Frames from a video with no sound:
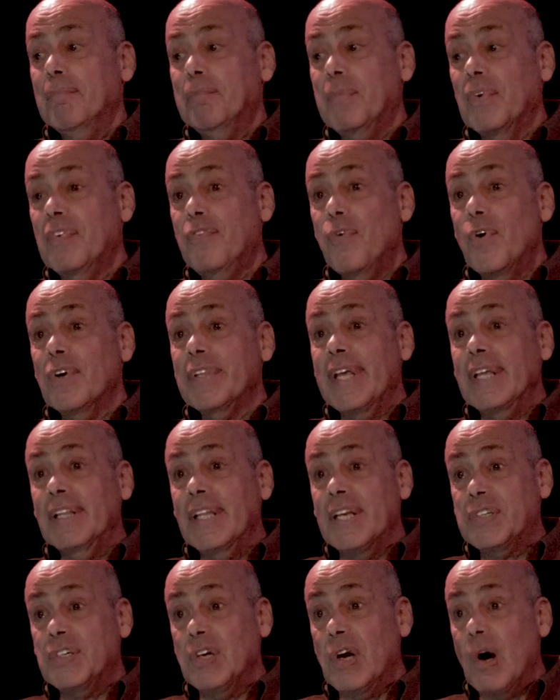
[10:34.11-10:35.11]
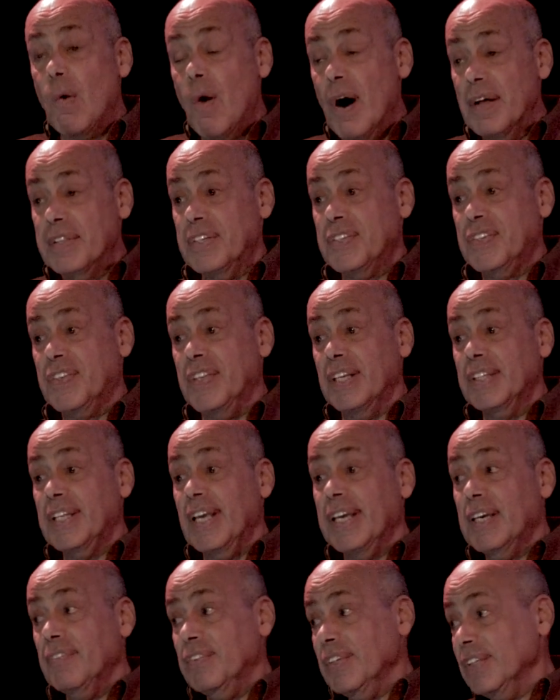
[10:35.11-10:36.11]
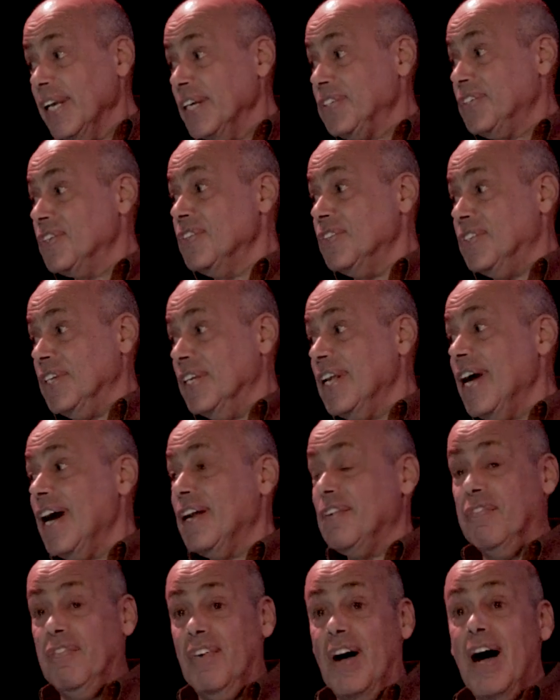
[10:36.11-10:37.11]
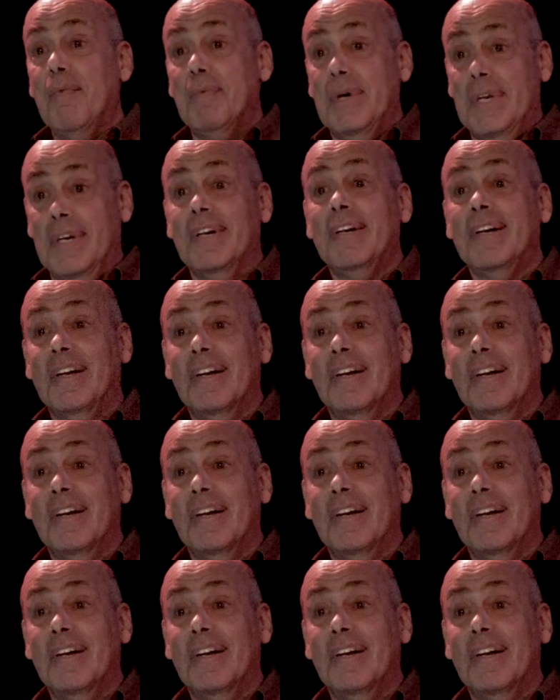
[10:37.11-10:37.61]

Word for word: Before they let you go on this thing, they give you lessons in how to vomit.